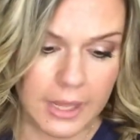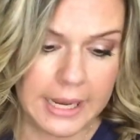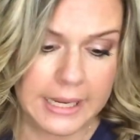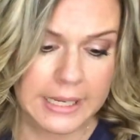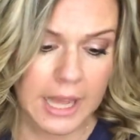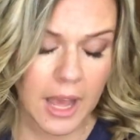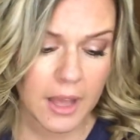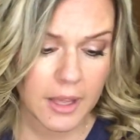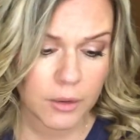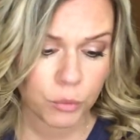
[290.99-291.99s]
and
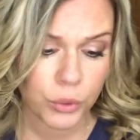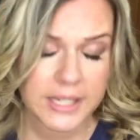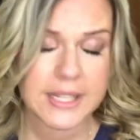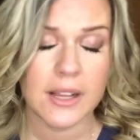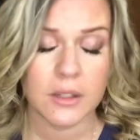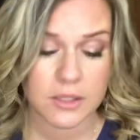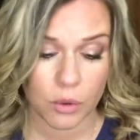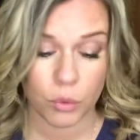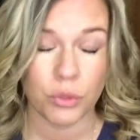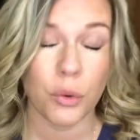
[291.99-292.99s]
uh, it retails
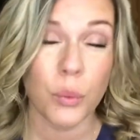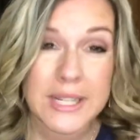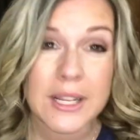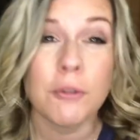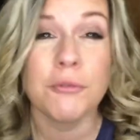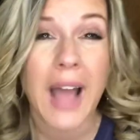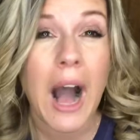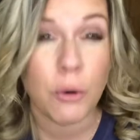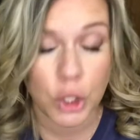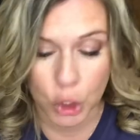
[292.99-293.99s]
or the retail
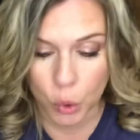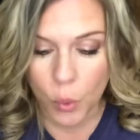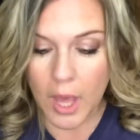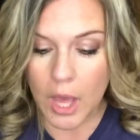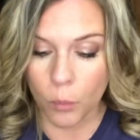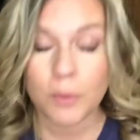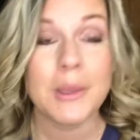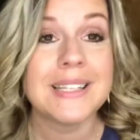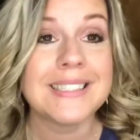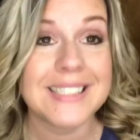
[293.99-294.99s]
value would
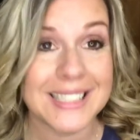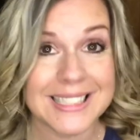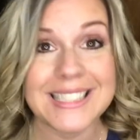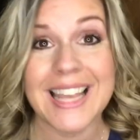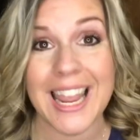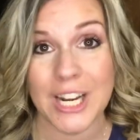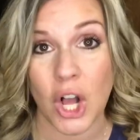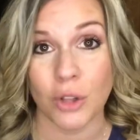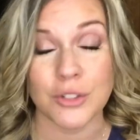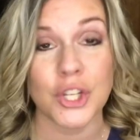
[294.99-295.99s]
be
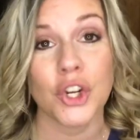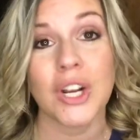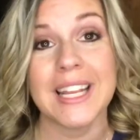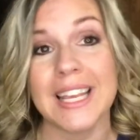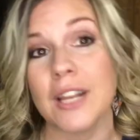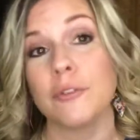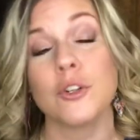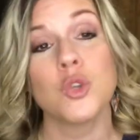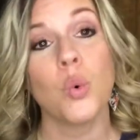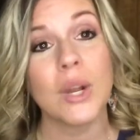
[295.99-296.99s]
$68 and you're going to get it for
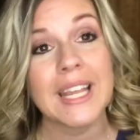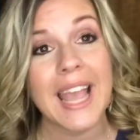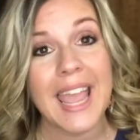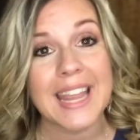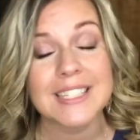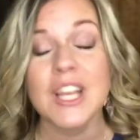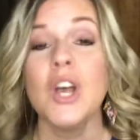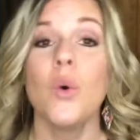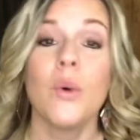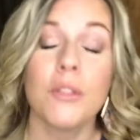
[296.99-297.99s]
28
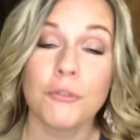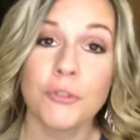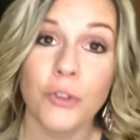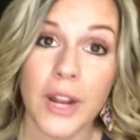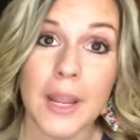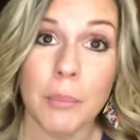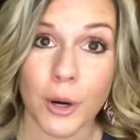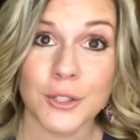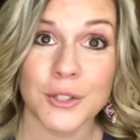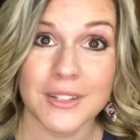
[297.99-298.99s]
with free
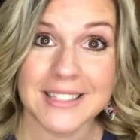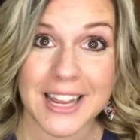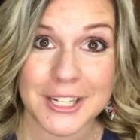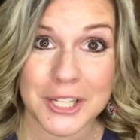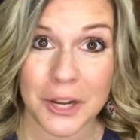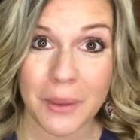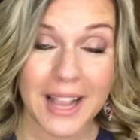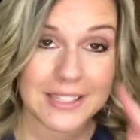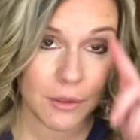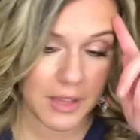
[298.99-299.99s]
personalization
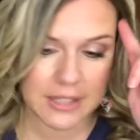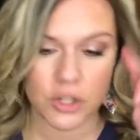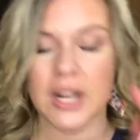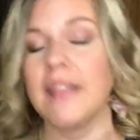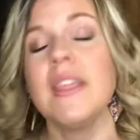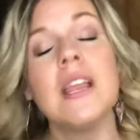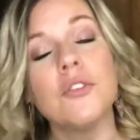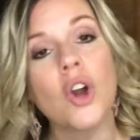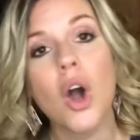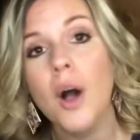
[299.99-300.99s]
okay so that's good and then if
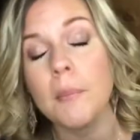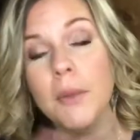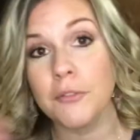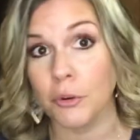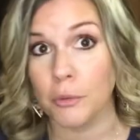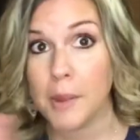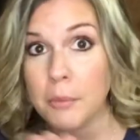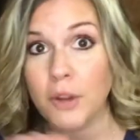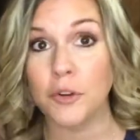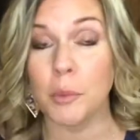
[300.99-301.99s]
you're um if you
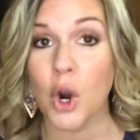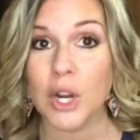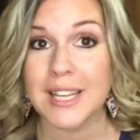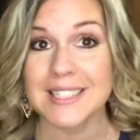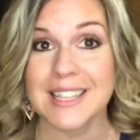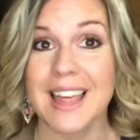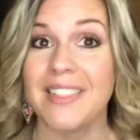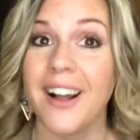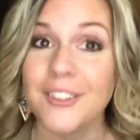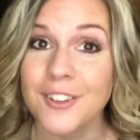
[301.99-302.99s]
remember if your party gets to that
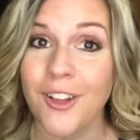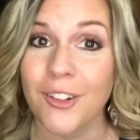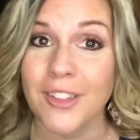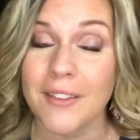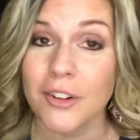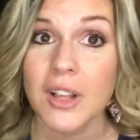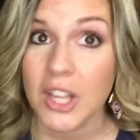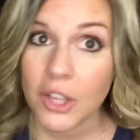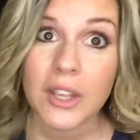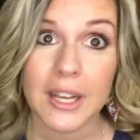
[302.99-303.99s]
thousand dollar level
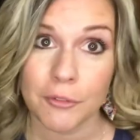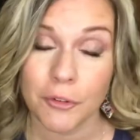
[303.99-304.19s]
you can get it